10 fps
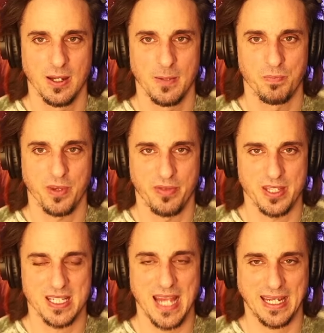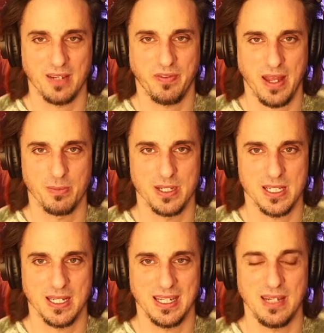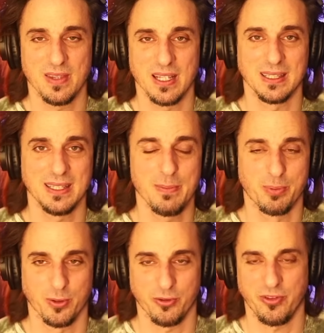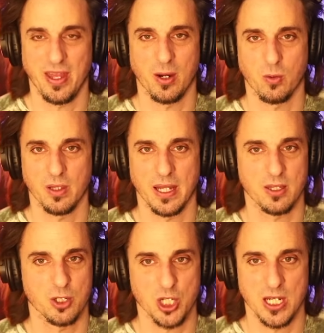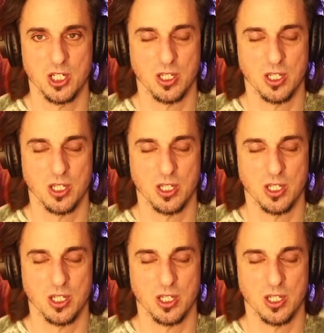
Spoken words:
of the second family synod? Even the liberals there were like, they're changing the